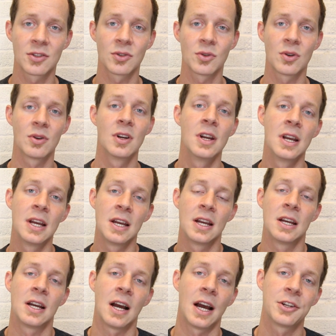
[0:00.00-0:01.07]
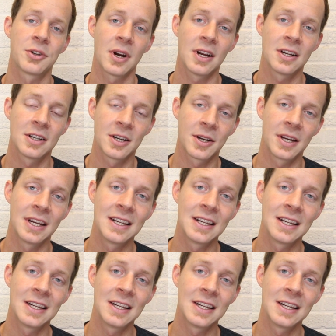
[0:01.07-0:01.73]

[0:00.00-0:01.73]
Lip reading: So I try to,